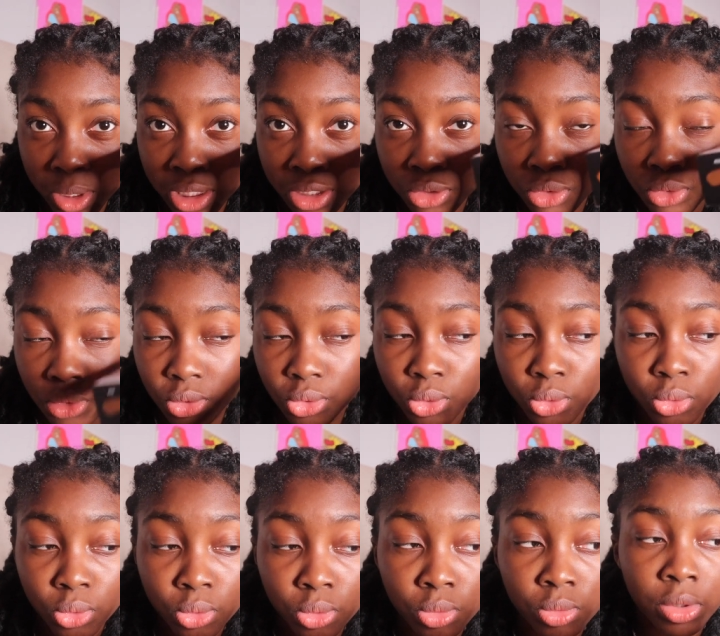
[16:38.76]
wig
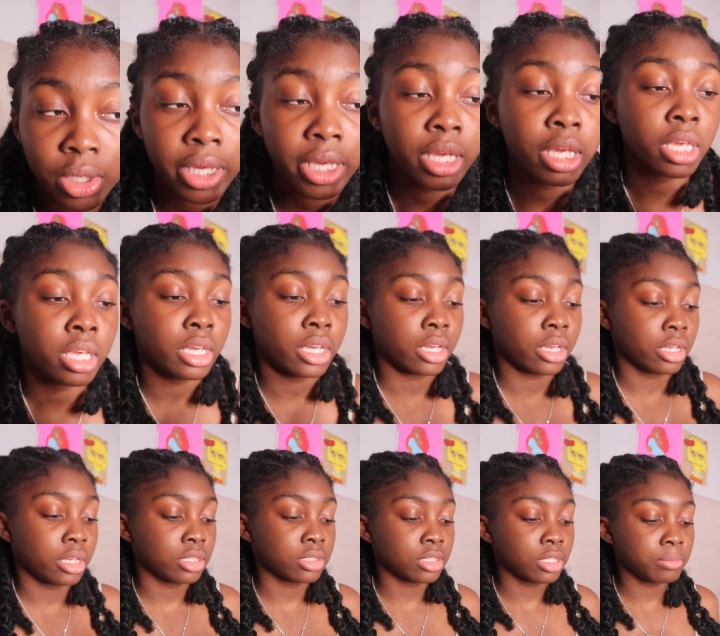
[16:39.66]
soon,
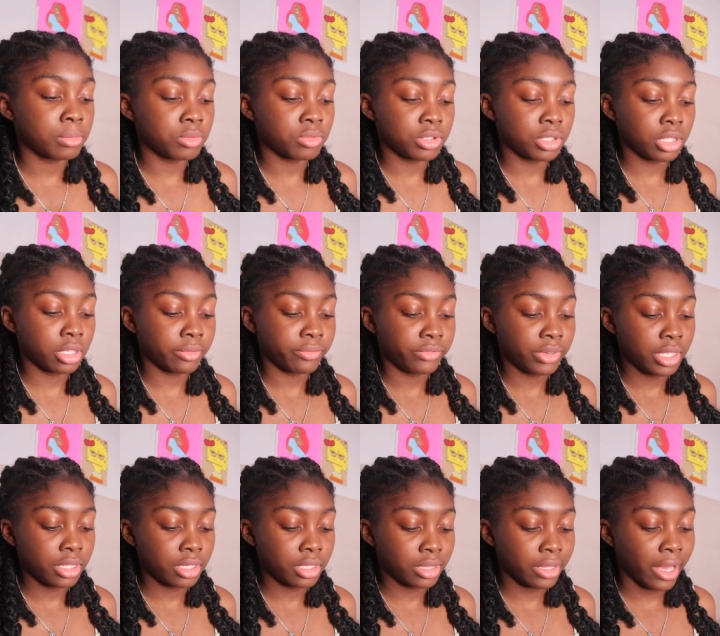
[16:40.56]
and it's gonna be really
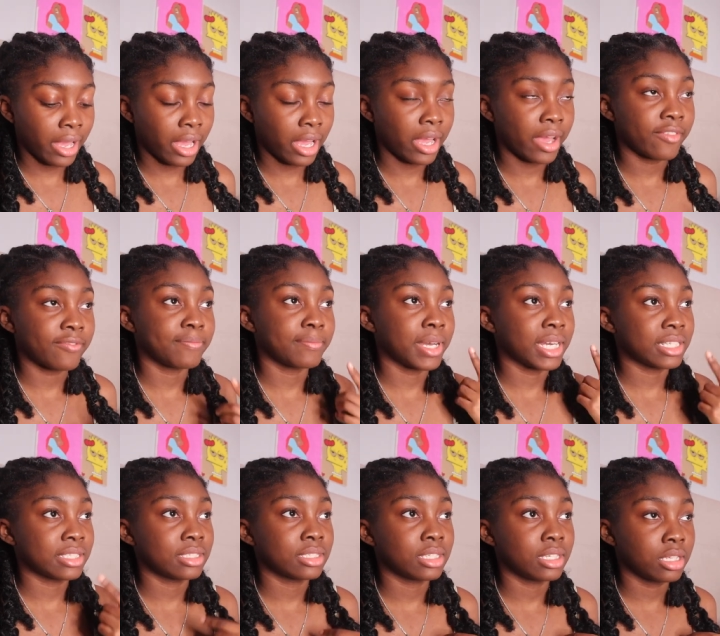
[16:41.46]
convenient that I have
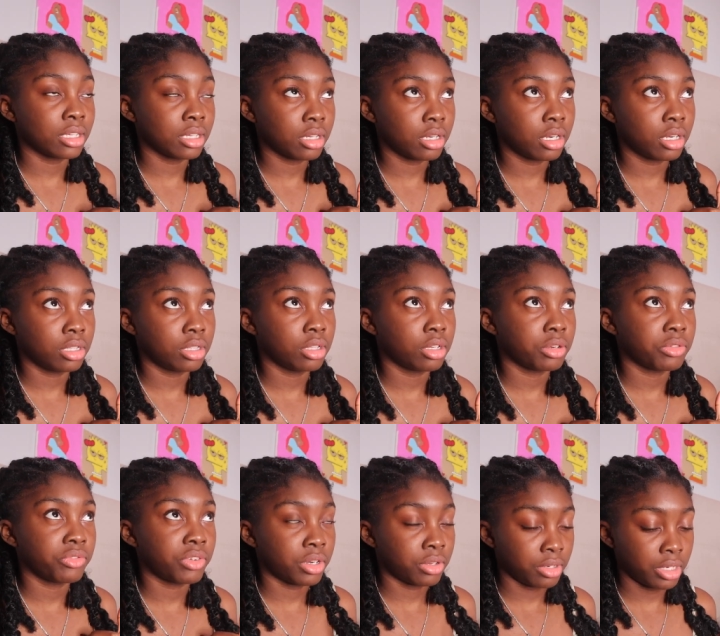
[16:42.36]
my skin color
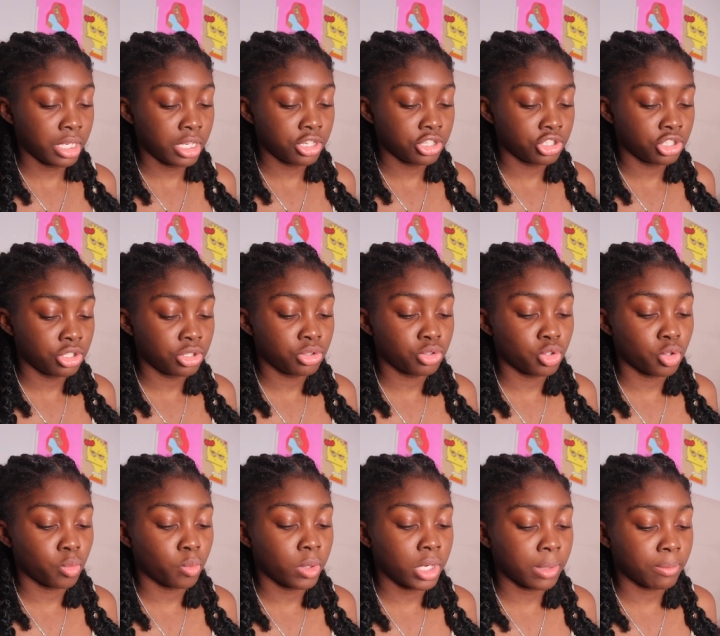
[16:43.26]
foundation. So
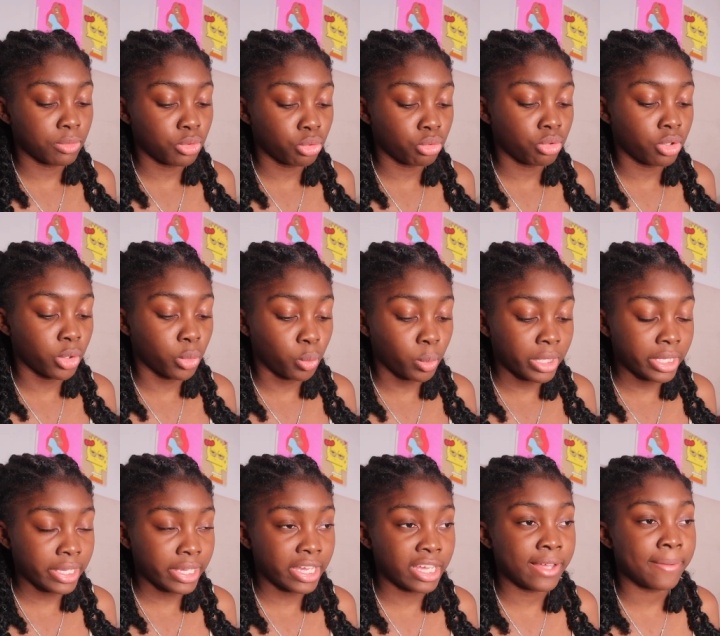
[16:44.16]
when I'm doing the
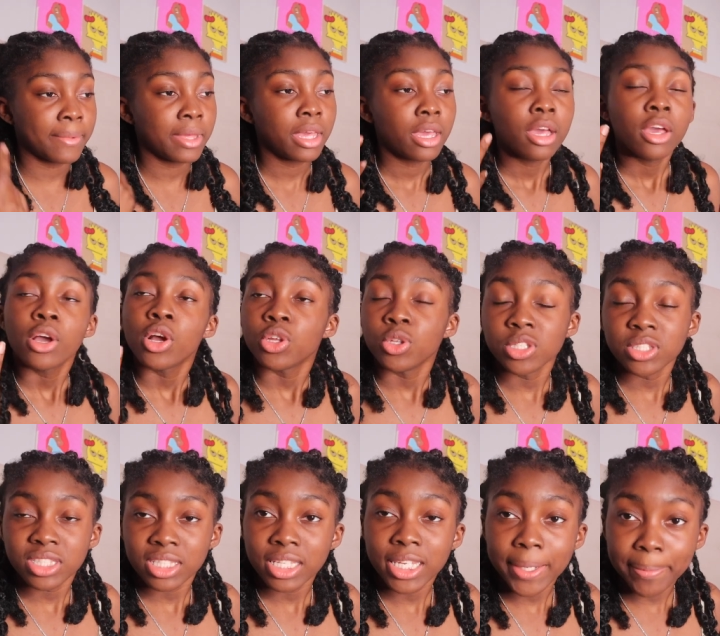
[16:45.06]
wig cap, you
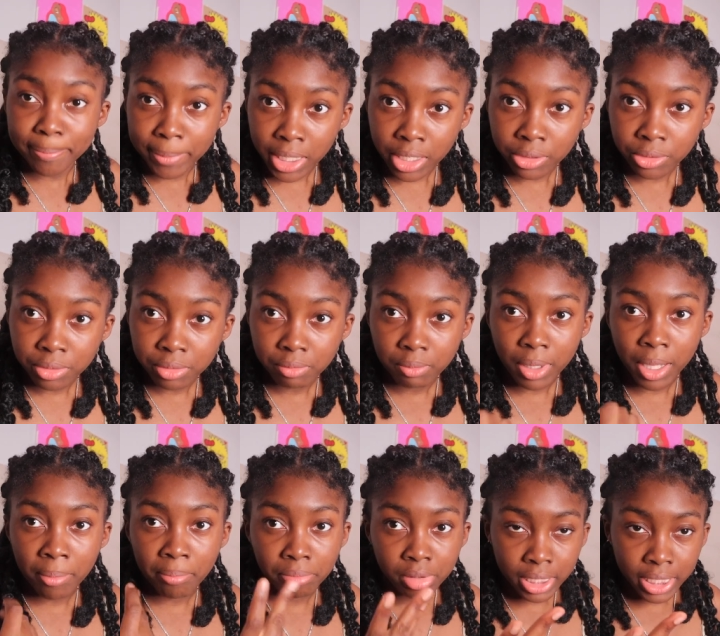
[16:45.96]
see the melt,
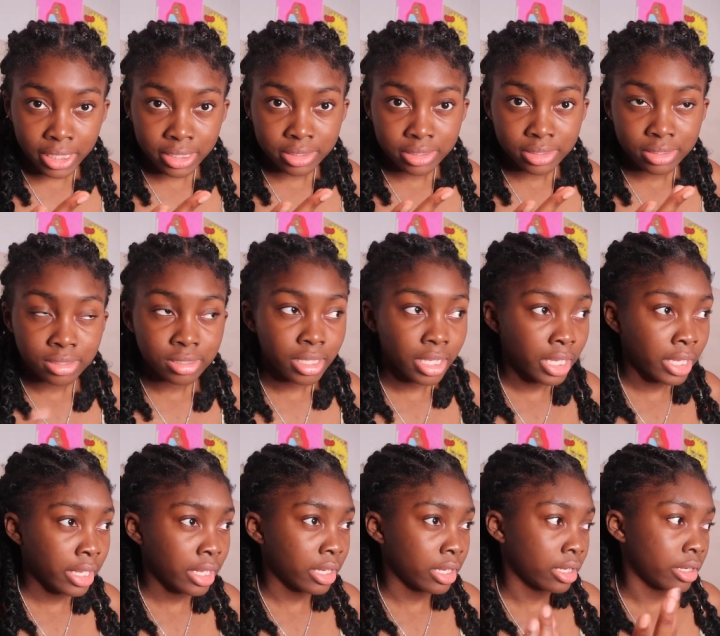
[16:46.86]
it blends,
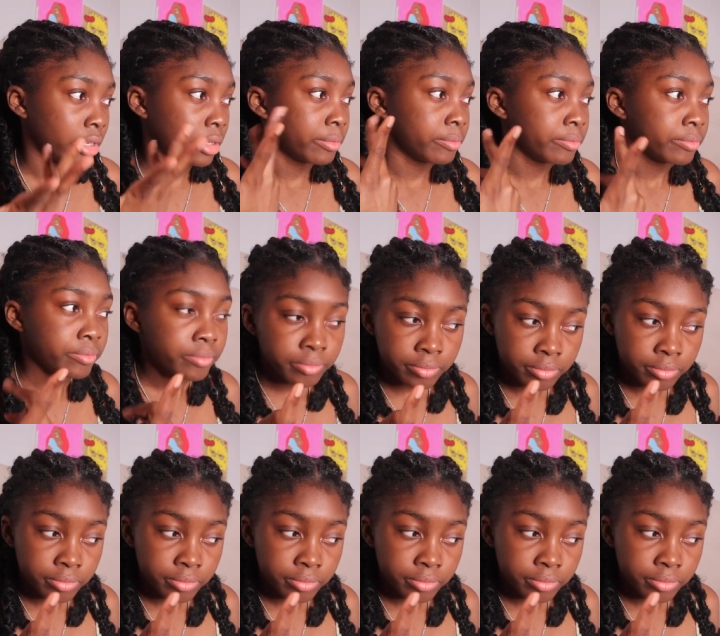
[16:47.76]
and